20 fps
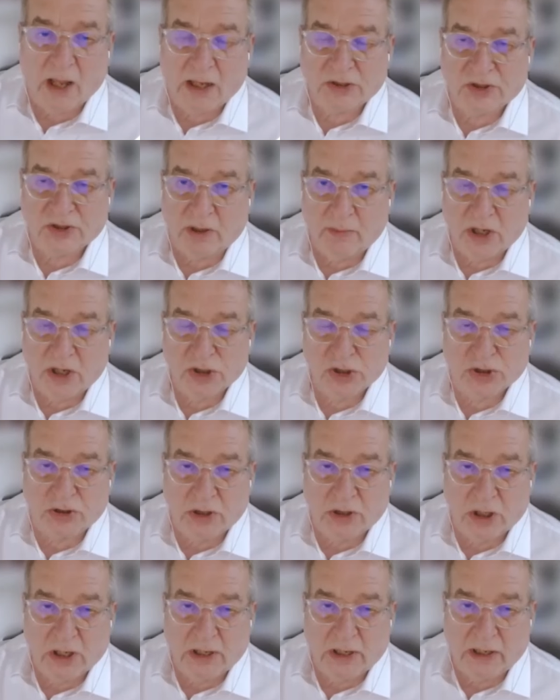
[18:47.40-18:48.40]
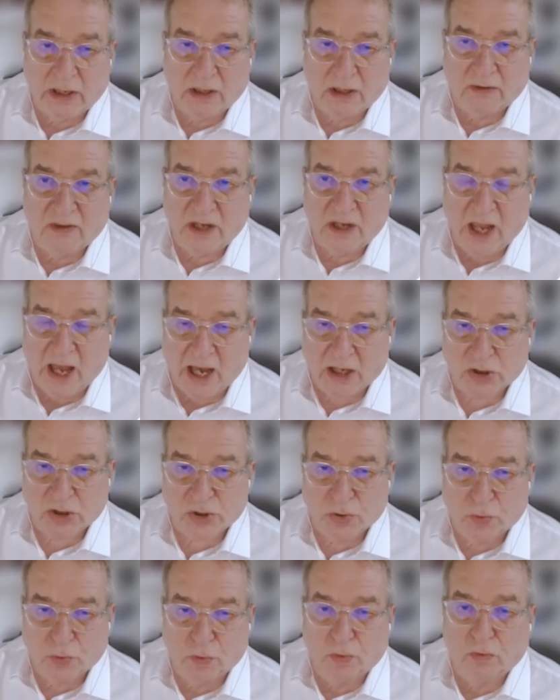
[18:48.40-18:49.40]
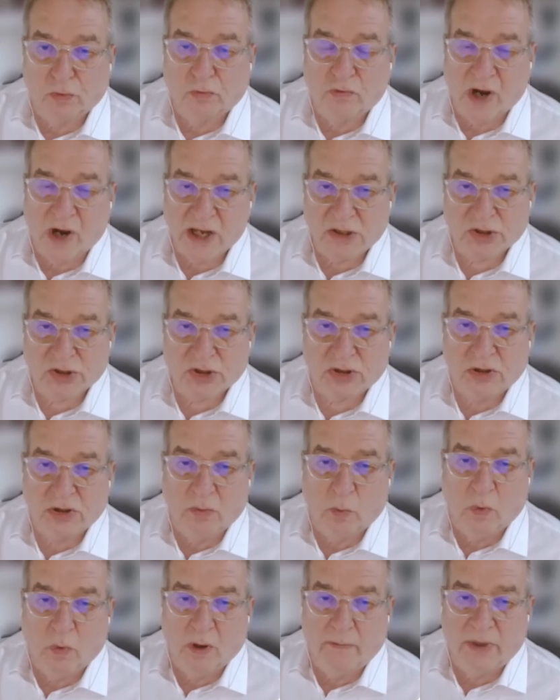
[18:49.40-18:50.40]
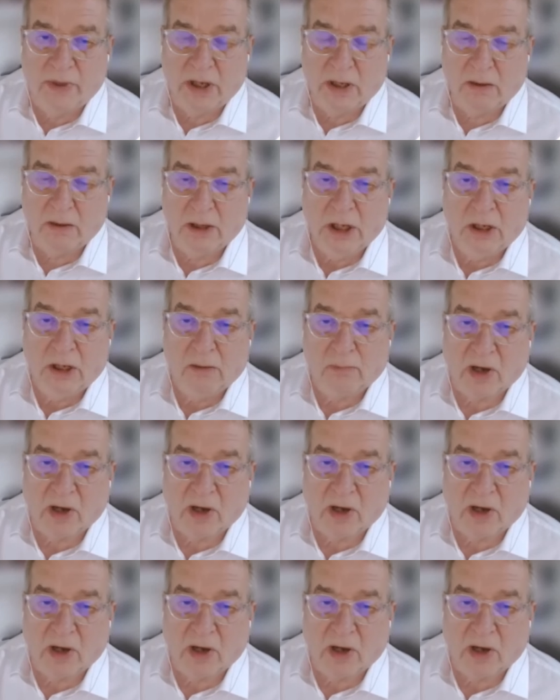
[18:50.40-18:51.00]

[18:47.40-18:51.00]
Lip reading: As I mentioned earlier, the actual rates that were being